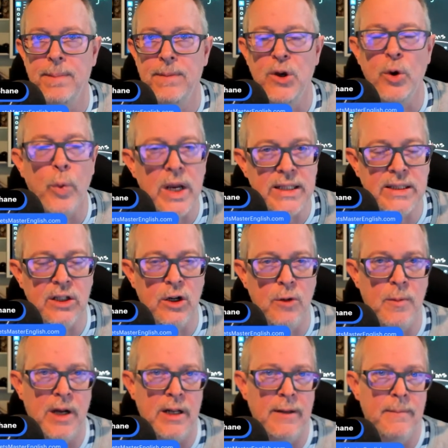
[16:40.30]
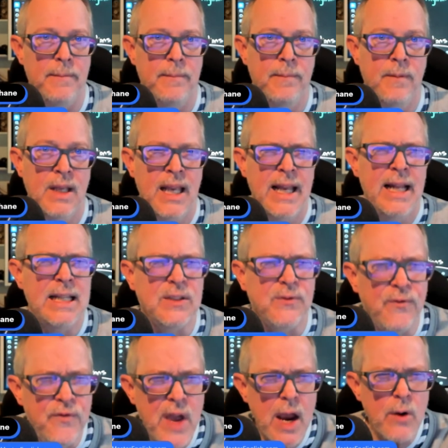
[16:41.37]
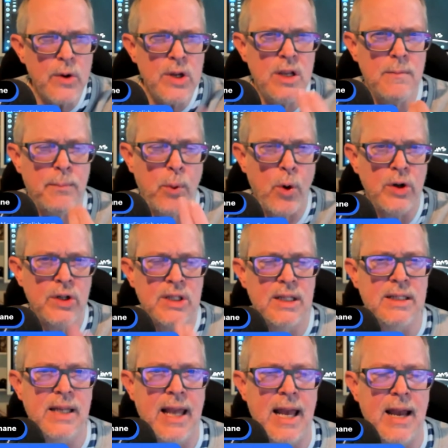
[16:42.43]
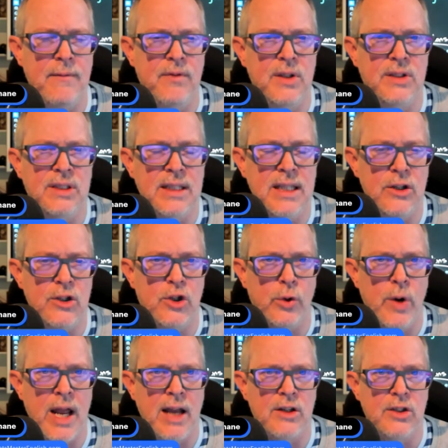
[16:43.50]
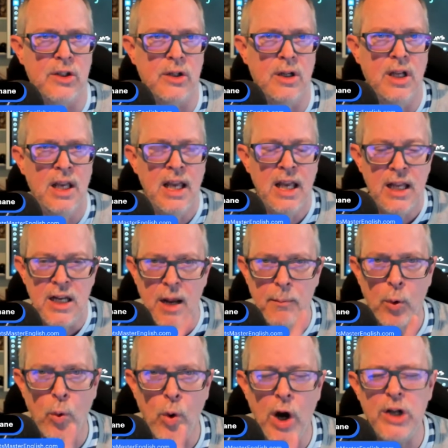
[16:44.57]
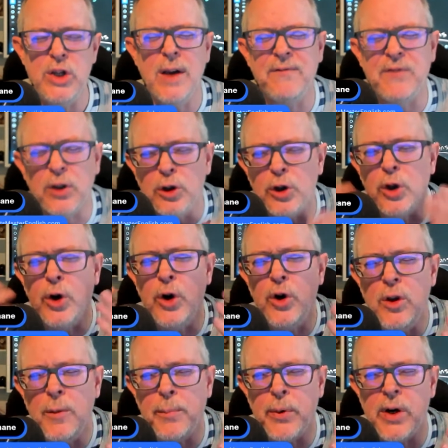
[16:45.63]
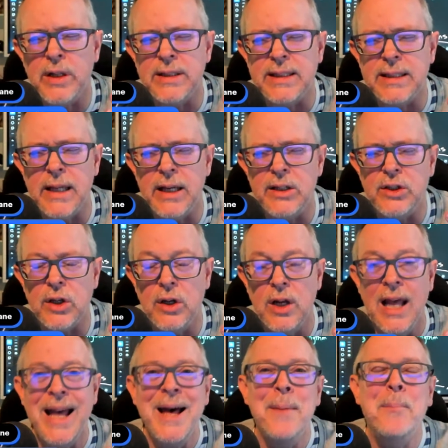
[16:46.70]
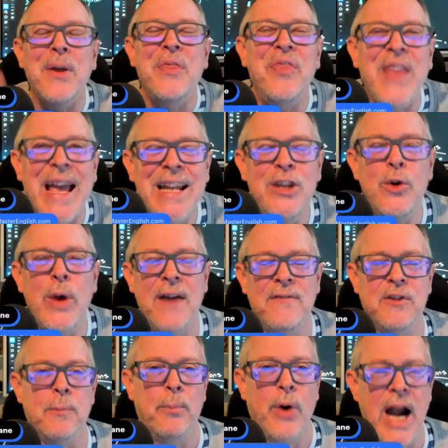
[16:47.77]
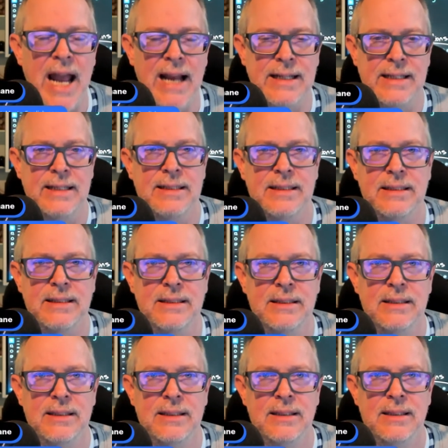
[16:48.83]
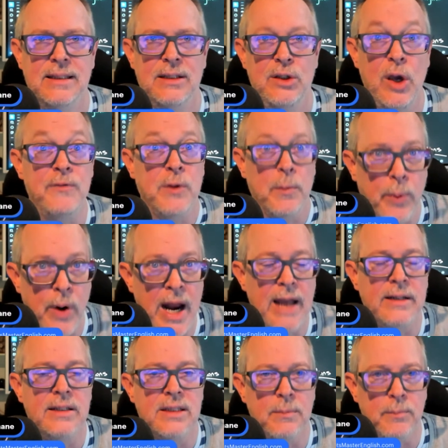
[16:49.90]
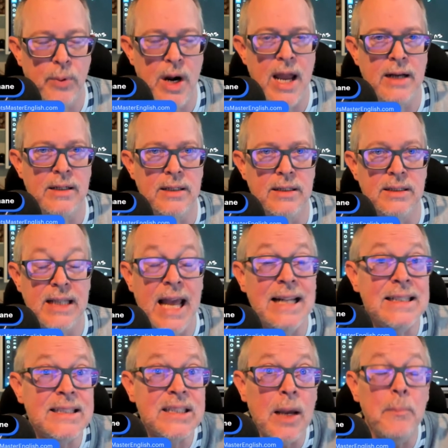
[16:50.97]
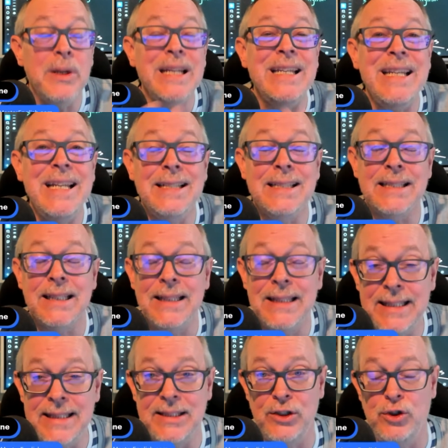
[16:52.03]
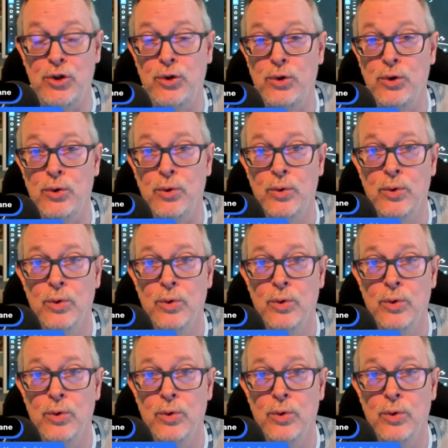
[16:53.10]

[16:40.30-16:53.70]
You're wasting your money. It's very important to have this interaction. Number one, you have to learn the pronunciation, but then you have to practice. You have to practice and practice, and somebody needs to listen to you.